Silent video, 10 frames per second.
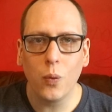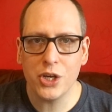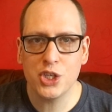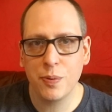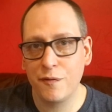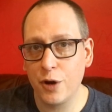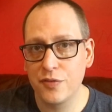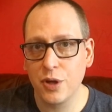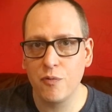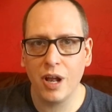What you stupid
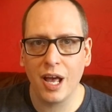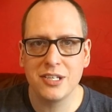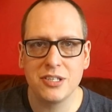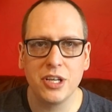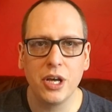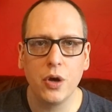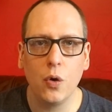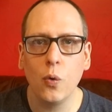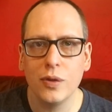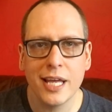Flerfs don't realize is that
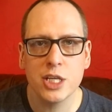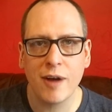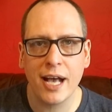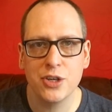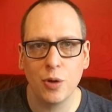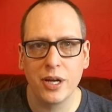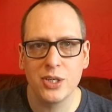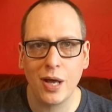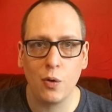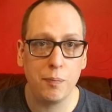all the interaction on my
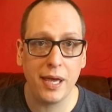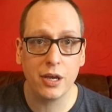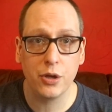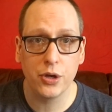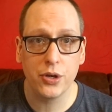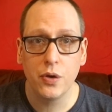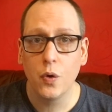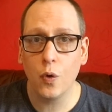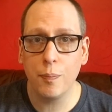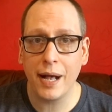channel, be it good
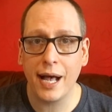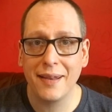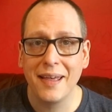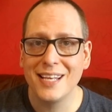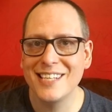or bad,